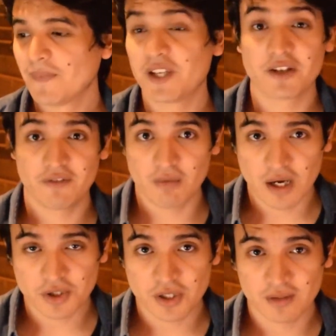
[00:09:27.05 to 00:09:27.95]
Thank you for
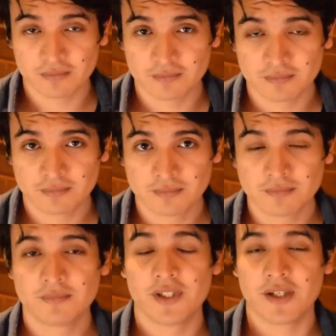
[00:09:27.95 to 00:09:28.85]
watching.
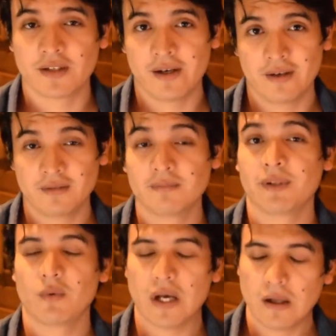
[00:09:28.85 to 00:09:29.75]
Take care,
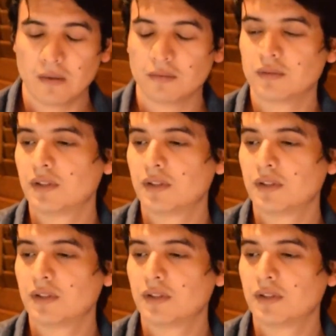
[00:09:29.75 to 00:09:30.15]
be well,